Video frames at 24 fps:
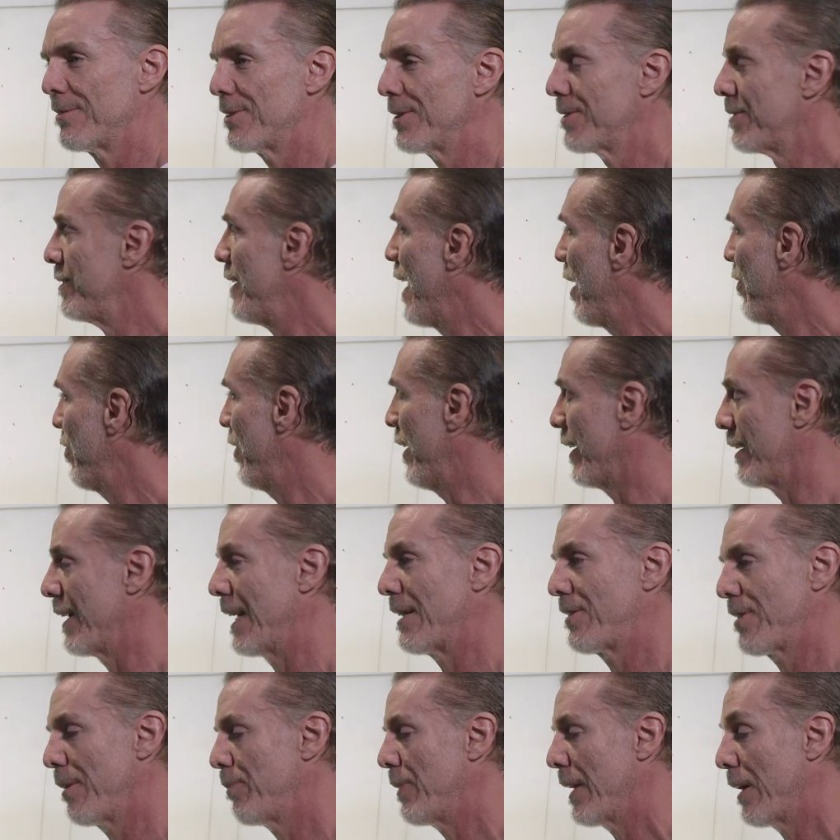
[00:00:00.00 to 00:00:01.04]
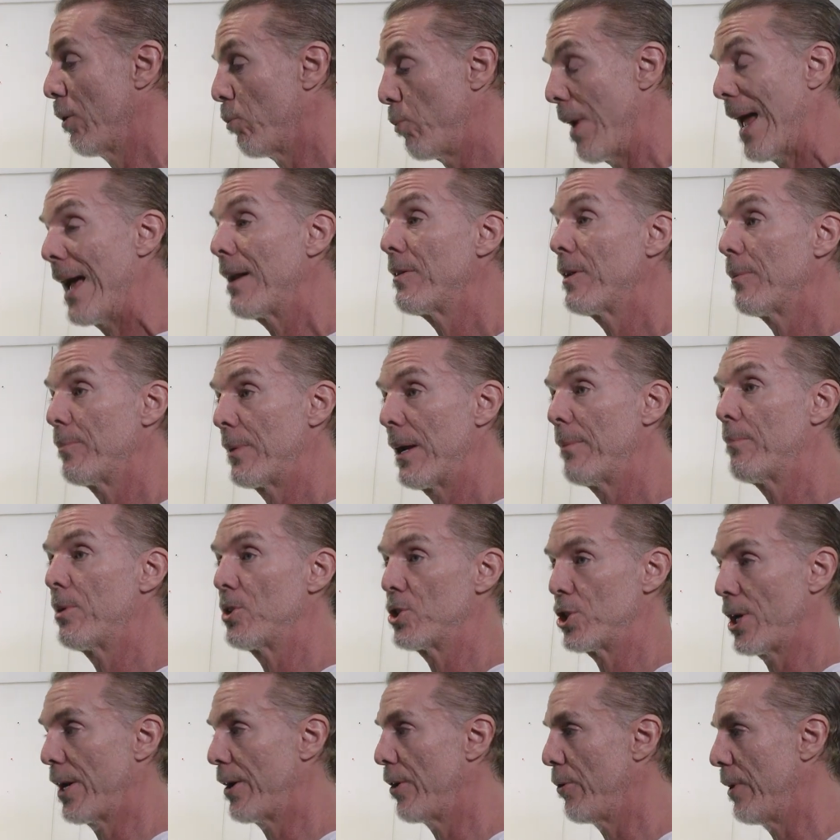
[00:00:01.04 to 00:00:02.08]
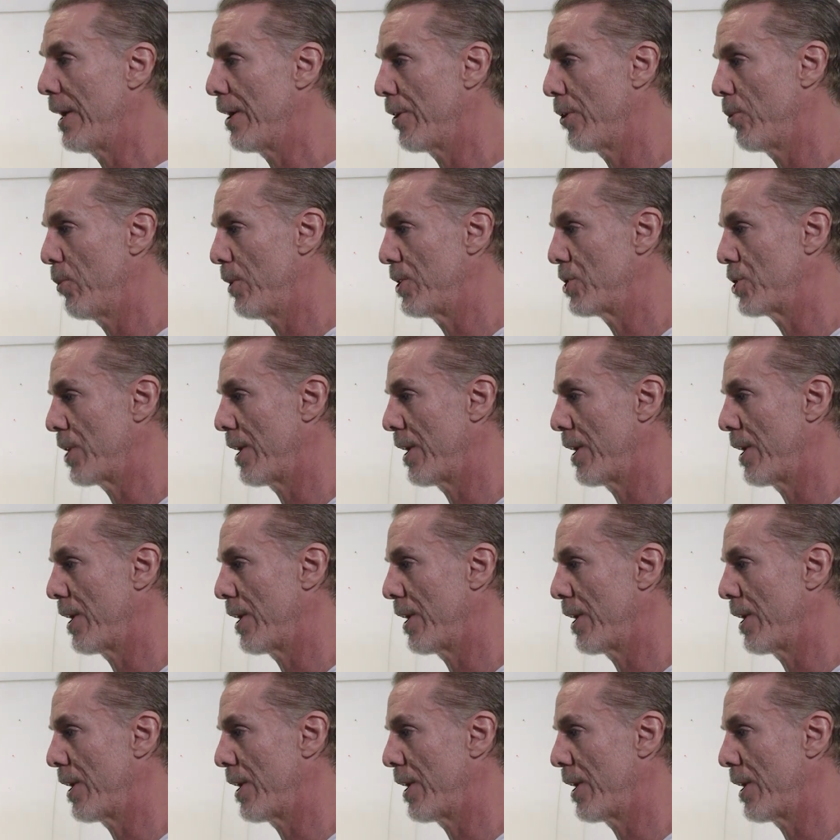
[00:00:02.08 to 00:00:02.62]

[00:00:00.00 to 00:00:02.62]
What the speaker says: just nothing, like something a random number generator would